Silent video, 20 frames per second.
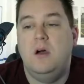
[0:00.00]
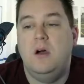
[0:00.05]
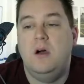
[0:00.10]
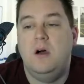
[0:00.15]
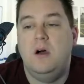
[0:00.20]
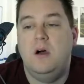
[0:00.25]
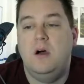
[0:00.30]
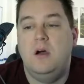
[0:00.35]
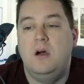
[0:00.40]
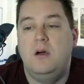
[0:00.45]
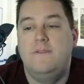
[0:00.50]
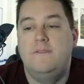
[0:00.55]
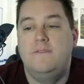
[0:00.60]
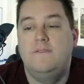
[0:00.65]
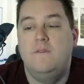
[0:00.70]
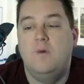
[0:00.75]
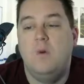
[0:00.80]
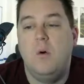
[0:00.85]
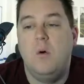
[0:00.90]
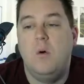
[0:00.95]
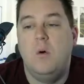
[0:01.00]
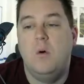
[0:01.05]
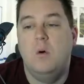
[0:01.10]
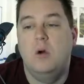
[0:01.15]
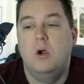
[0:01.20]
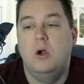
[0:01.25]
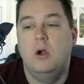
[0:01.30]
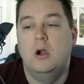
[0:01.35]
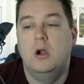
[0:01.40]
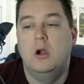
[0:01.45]

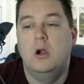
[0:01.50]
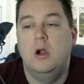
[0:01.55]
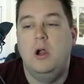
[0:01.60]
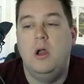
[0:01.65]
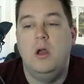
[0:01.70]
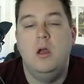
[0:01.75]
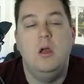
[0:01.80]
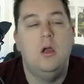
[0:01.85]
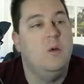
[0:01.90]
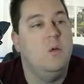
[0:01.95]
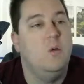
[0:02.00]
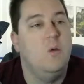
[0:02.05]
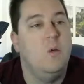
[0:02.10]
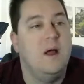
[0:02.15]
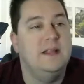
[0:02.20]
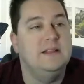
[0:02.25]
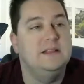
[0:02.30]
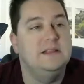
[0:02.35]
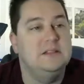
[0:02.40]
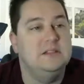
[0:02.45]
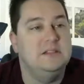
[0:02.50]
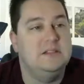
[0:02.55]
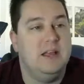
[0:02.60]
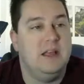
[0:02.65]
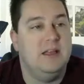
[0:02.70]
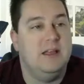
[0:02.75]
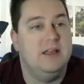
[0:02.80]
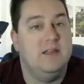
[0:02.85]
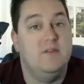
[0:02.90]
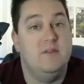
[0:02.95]
For
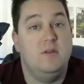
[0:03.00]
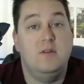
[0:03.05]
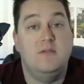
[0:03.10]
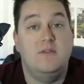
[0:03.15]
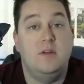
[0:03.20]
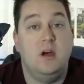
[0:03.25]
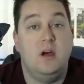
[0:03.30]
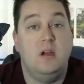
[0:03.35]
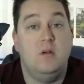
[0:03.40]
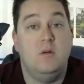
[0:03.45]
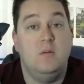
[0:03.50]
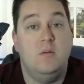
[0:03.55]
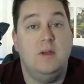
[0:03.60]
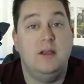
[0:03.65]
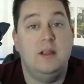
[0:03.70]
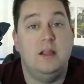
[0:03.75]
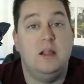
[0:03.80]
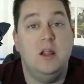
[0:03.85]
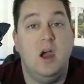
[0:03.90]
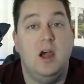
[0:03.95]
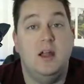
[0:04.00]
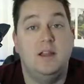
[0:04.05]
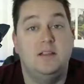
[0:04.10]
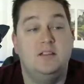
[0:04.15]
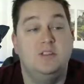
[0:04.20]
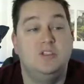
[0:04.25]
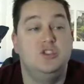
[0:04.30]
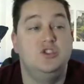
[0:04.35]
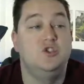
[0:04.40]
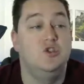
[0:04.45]
Wednesday, if you have not already
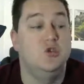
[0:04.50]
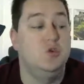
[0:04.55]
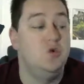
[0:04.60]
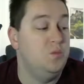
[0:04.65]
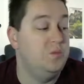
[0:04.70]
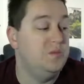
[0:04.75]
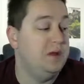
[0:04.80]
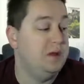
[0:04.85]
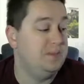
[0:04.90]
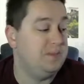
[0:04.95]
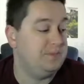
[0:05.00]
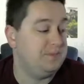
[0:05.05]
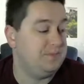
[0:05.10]
gotten Zoom,